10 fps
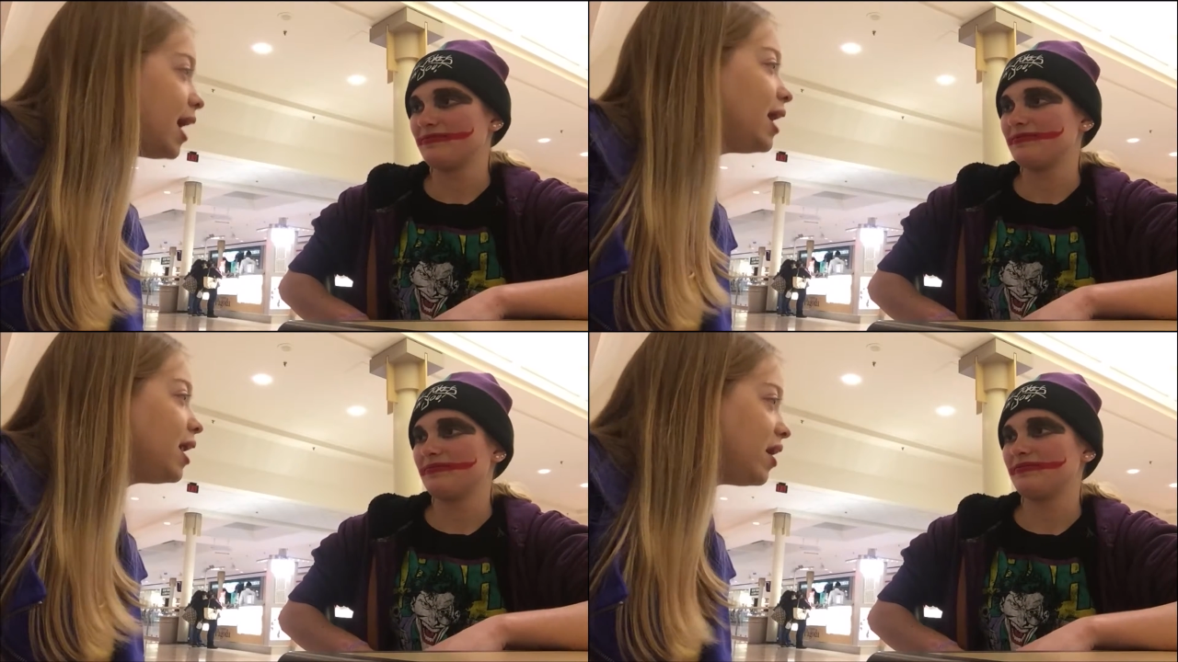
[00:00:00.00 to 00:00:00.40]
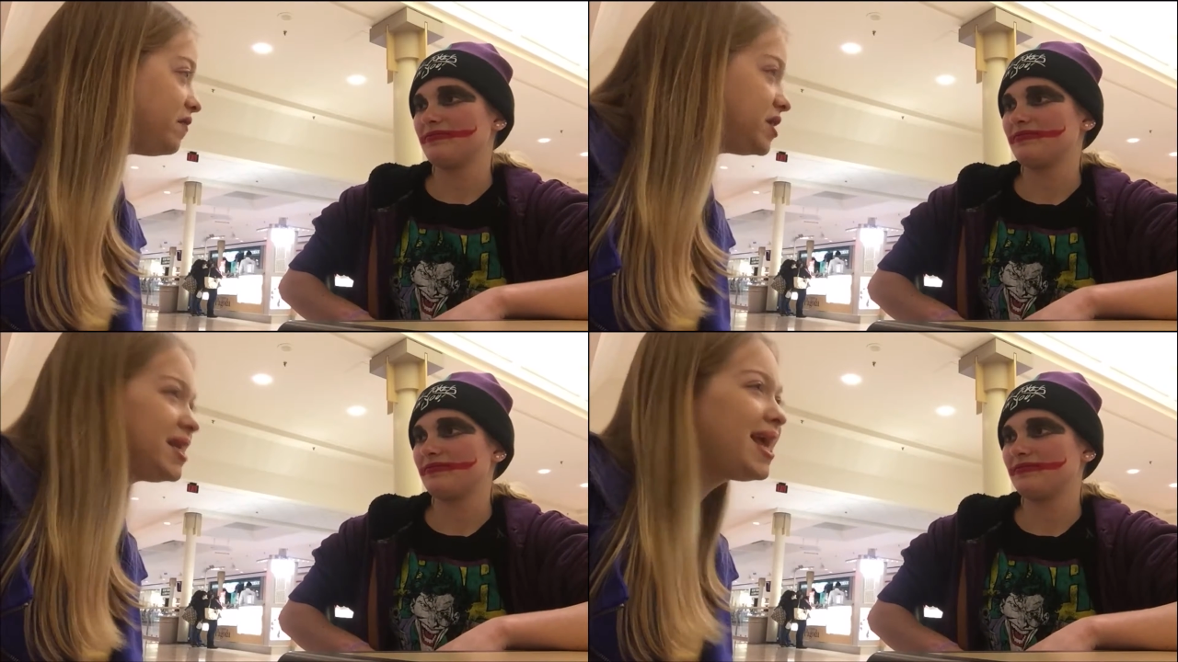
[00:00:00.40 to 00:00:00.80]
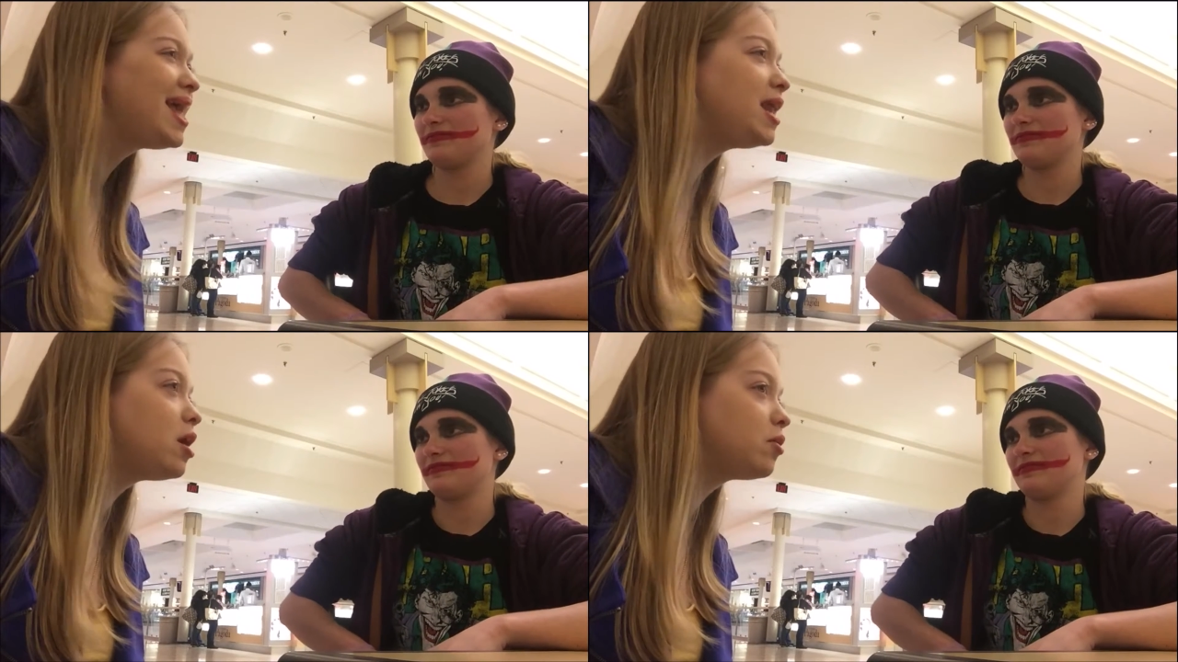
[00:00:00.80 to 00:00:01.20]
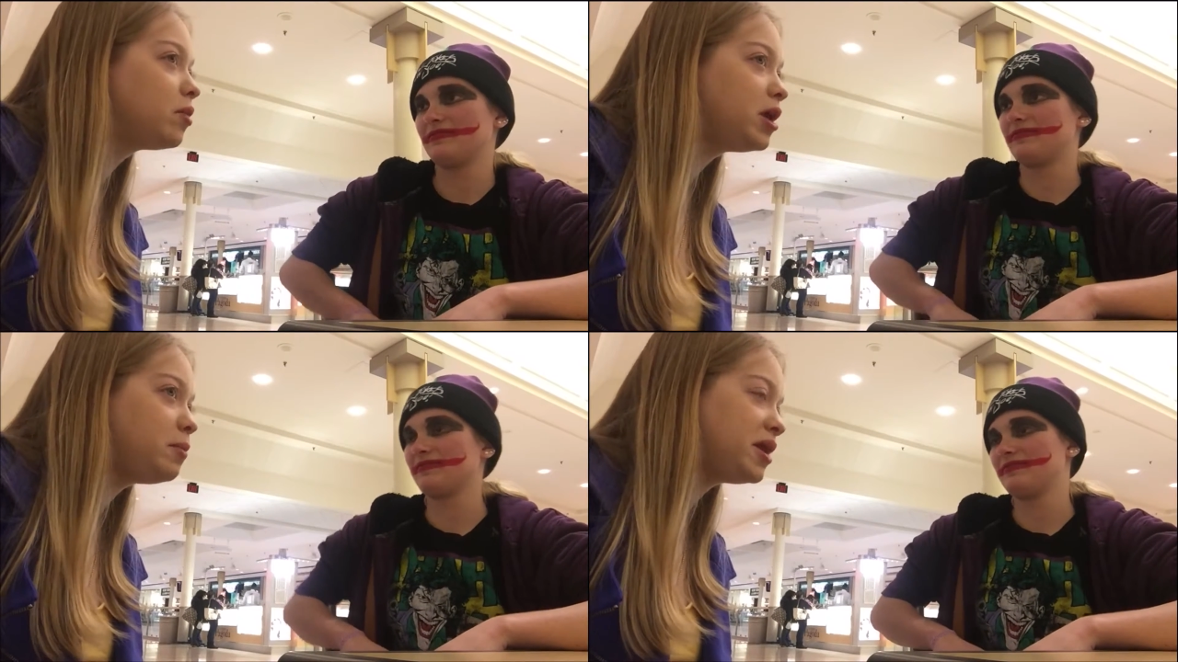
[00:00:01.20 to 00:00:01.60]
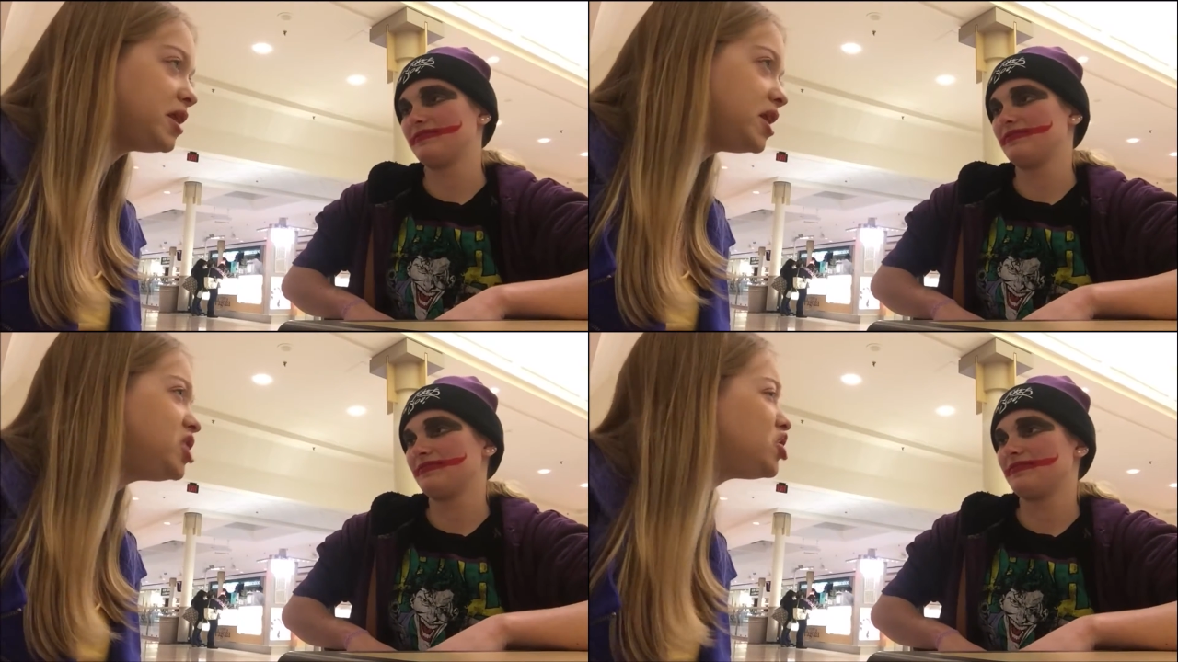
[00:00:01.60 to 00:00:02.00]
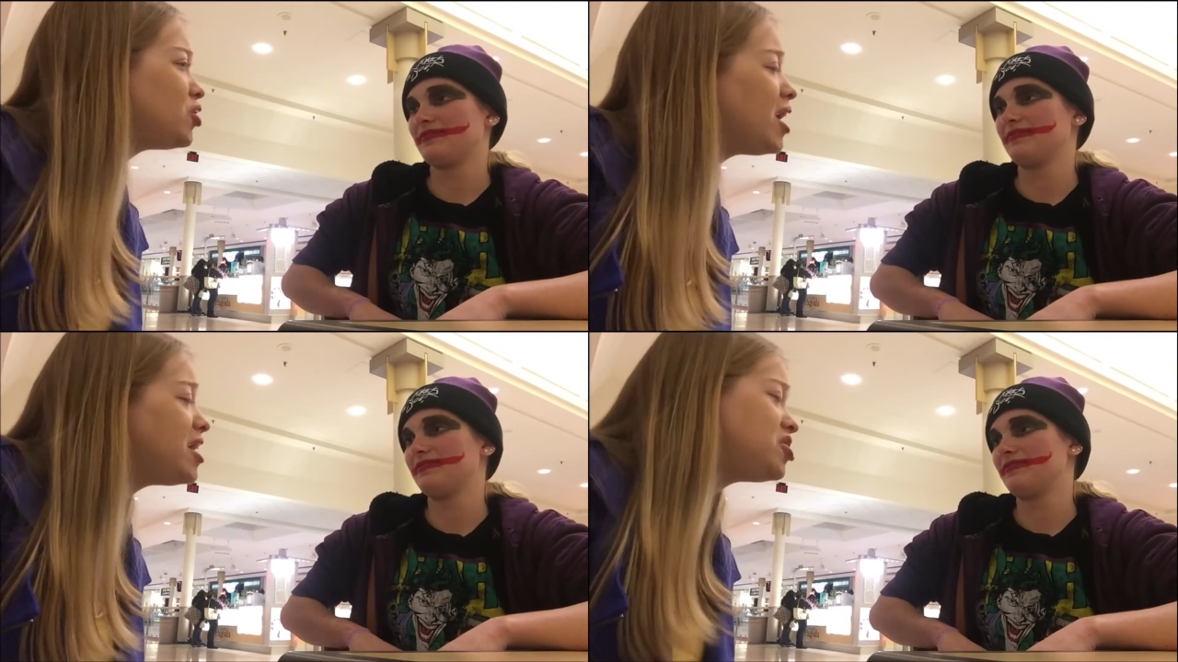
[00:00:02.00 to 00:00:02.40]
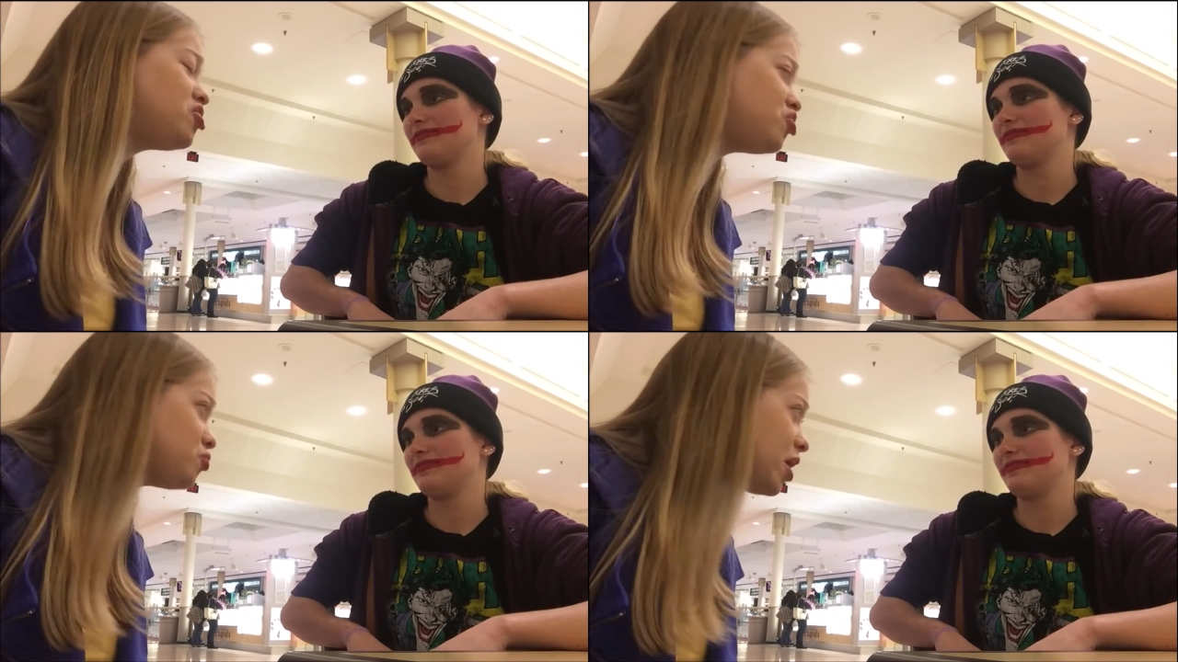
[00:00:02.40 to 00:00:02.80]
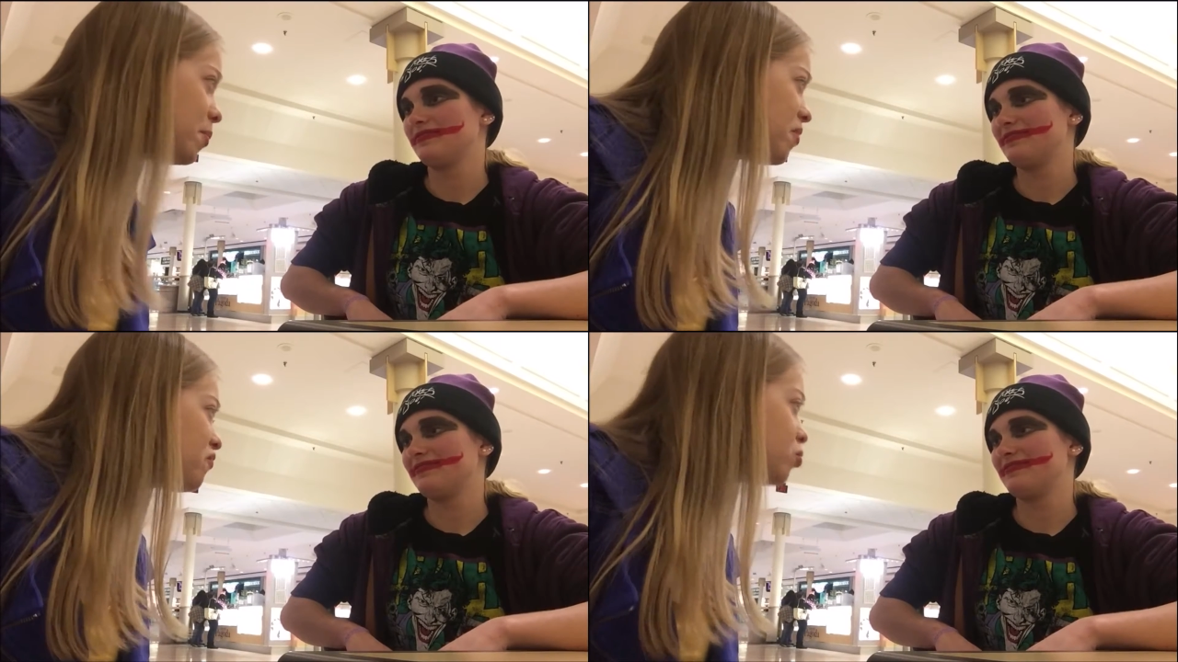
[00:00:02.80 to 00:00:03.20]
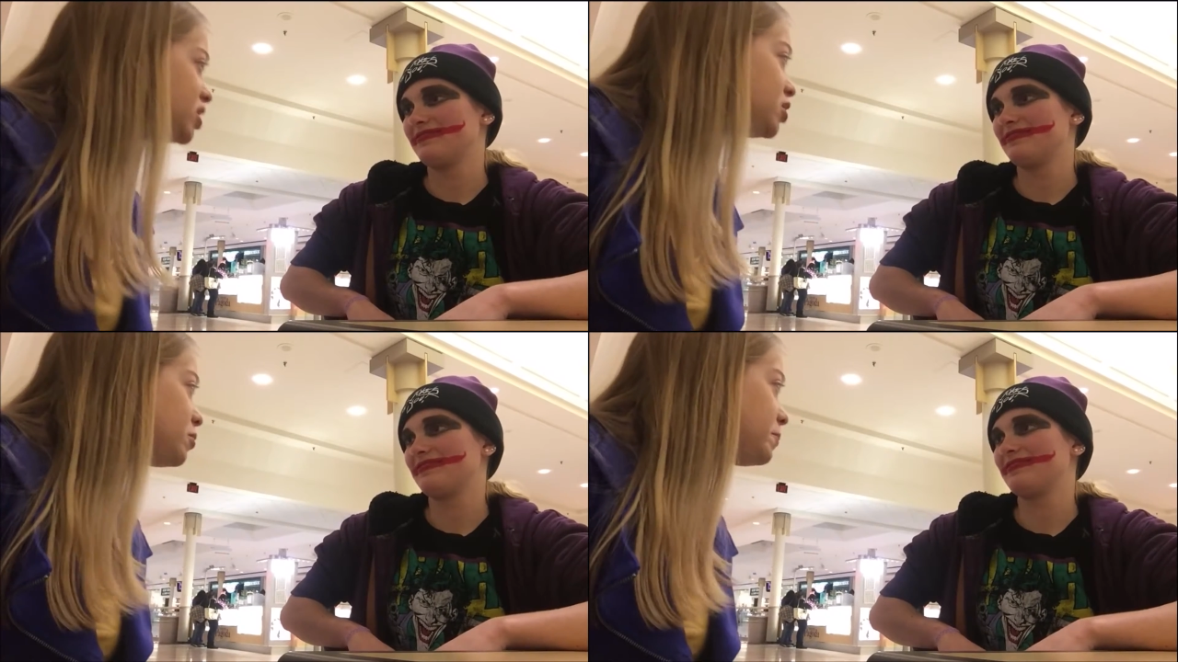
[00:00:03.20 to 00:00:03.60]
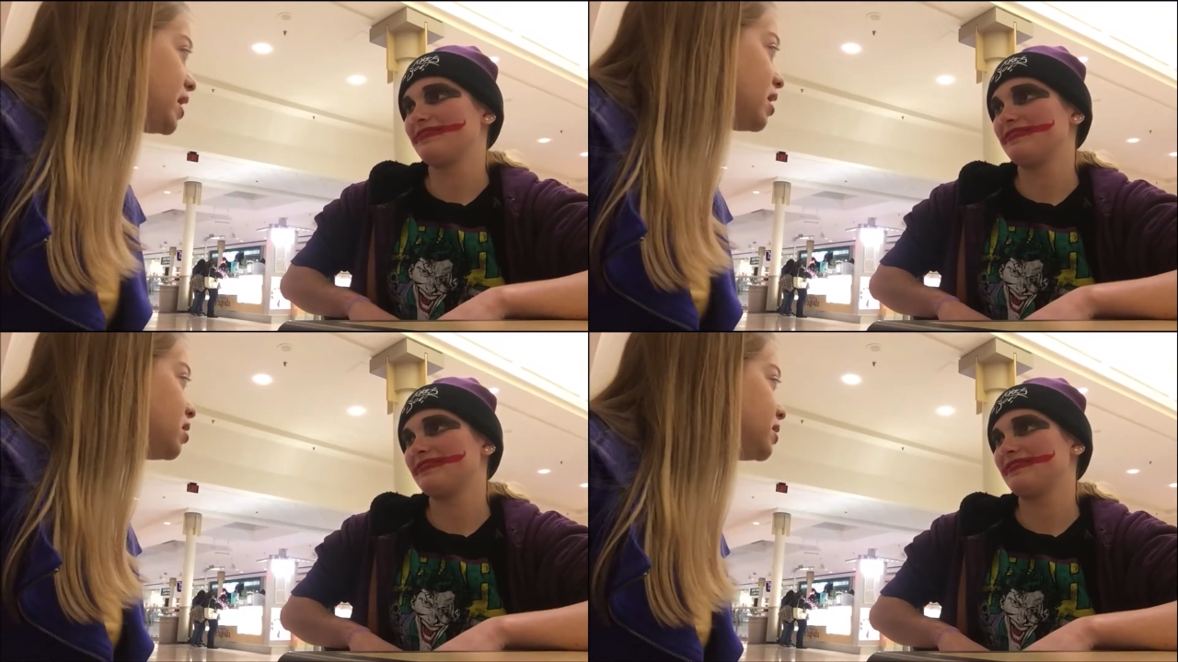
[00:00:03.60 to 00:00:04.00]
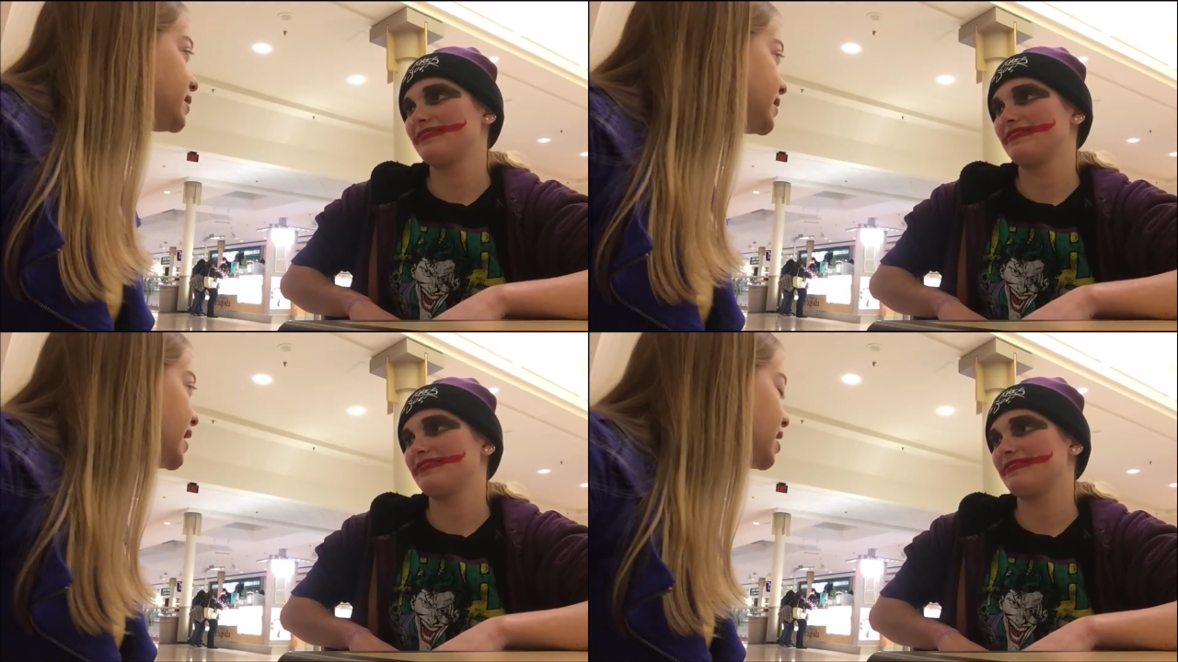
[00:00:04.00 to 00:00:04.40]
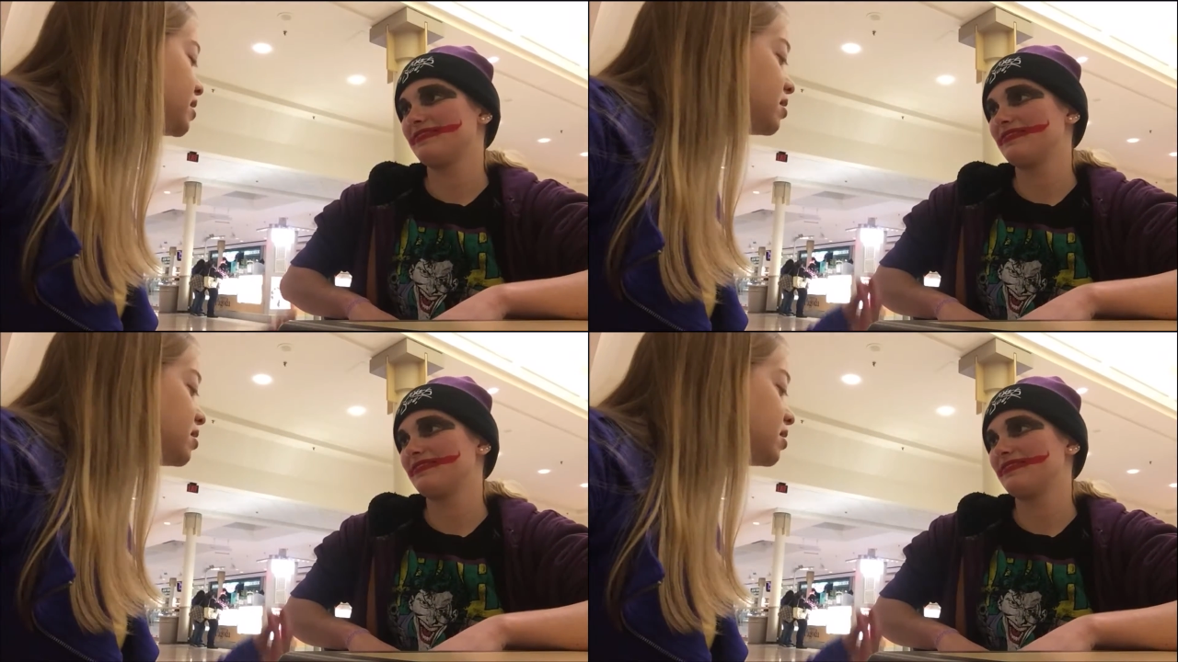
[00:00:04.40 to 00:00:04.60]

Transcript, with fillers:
Speaker 1: A life, just like any other inmate that he's tried to help. Of course he would be sad.